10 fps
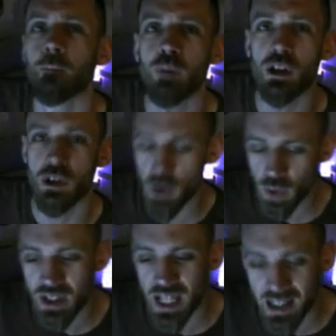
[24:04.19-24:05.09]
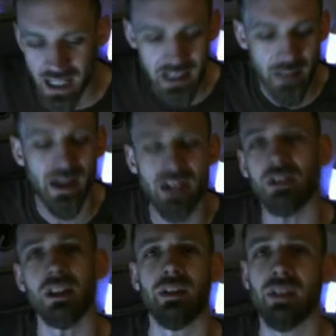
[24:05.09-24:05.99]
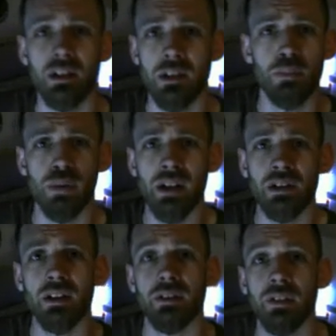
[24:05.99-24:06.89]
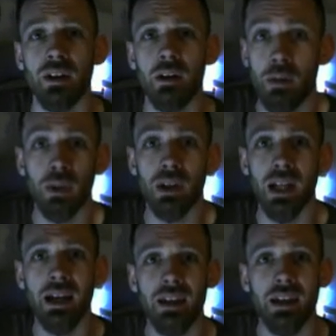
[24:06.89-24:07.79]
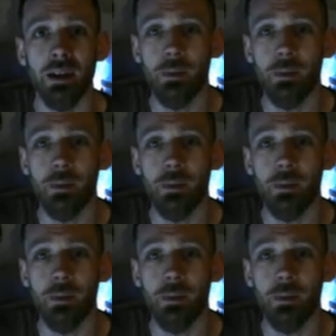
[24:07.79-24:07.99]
Because if you take that to master level, it's impressive. People like it.